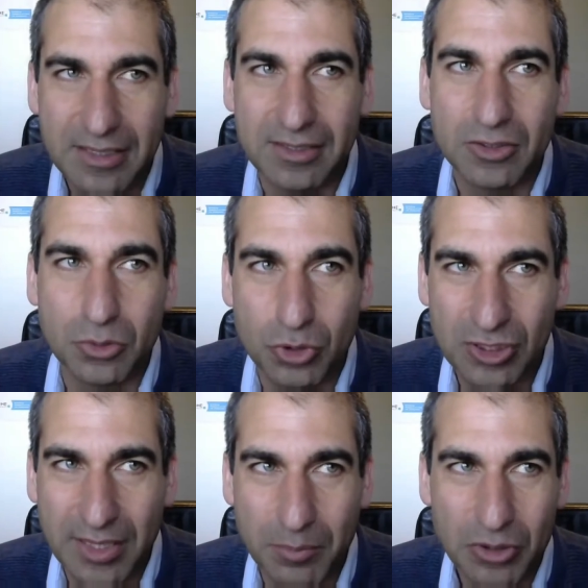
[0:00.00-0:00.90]
easy to
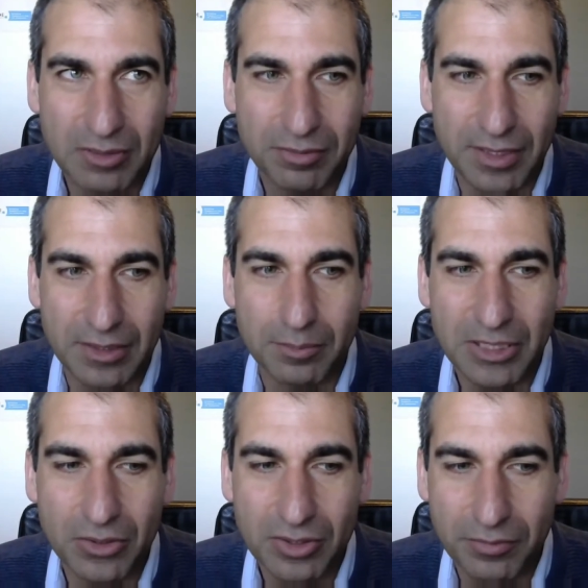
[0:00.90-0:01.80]
stay motivated
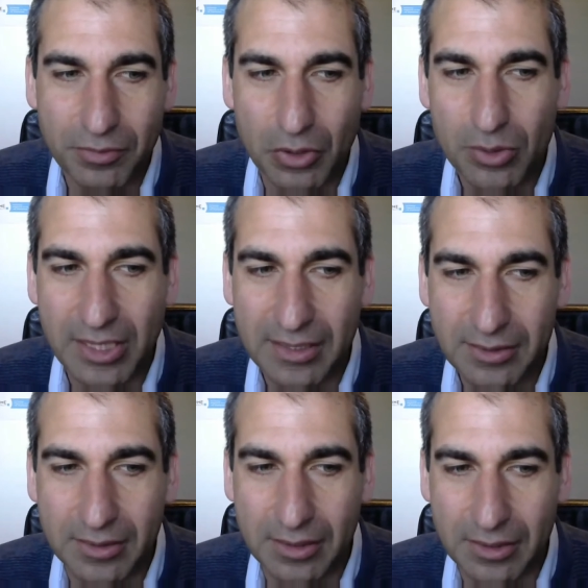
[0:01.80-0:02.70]
because if you look at
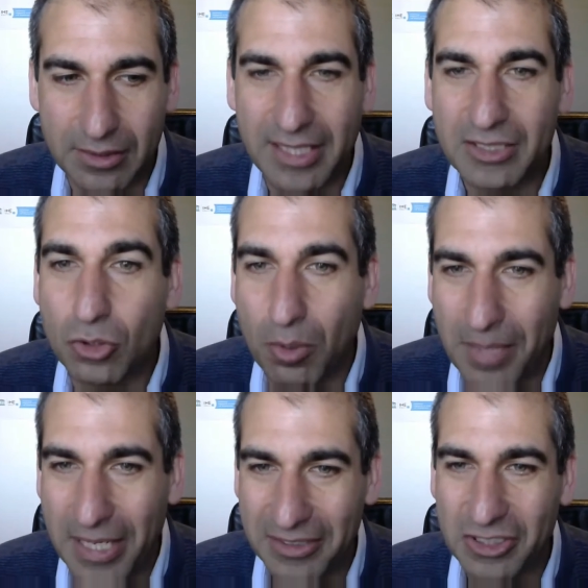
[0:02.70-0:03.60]
uh, nice
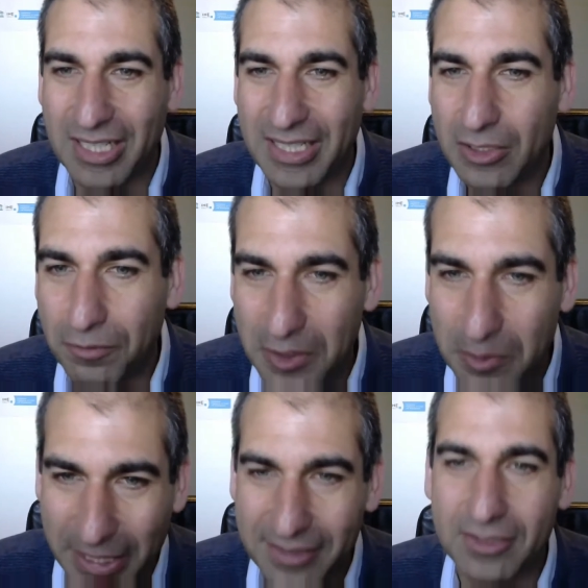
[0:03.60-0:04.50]
comments, nice feedback
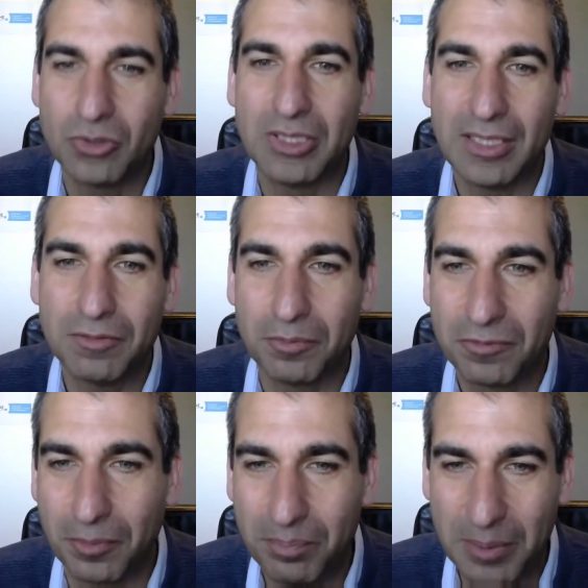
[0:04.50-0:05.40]
that you get from from
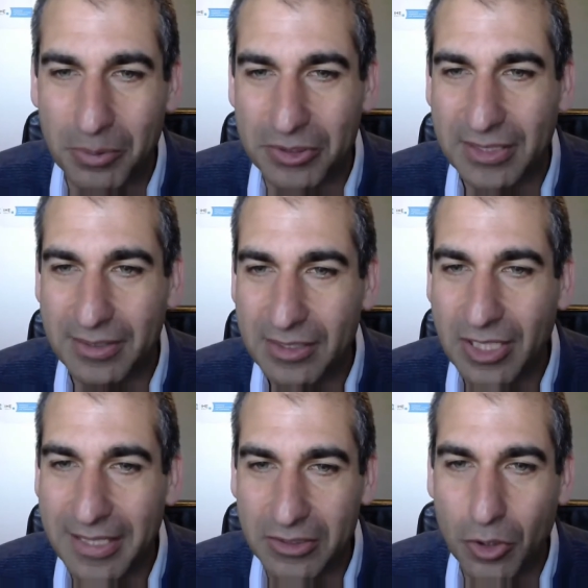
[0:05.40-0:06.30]
people, that that's
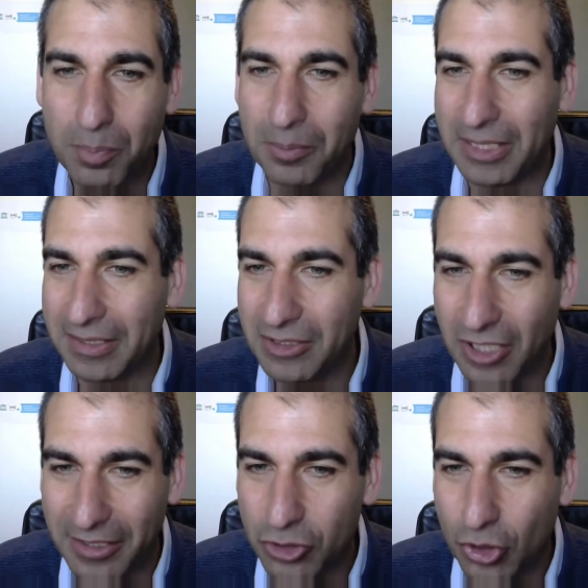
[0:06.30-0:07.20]
like dopamine. It's
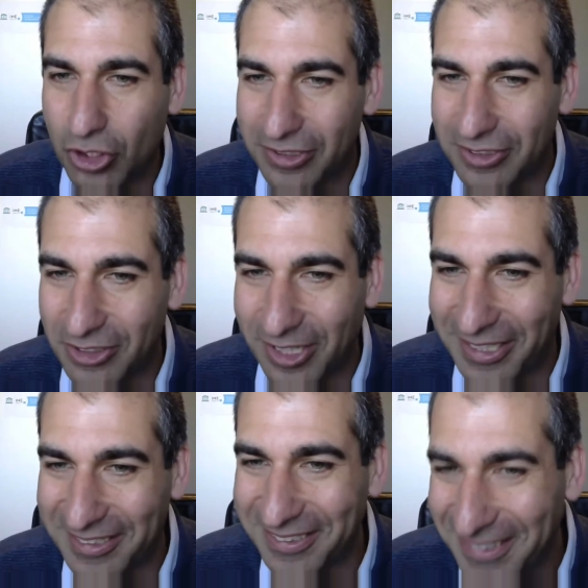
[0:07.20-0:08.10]
like chocolate. It's
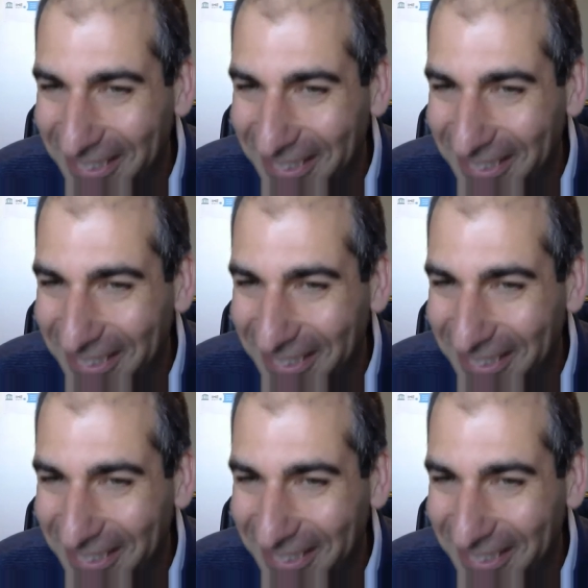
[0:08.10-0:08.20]
like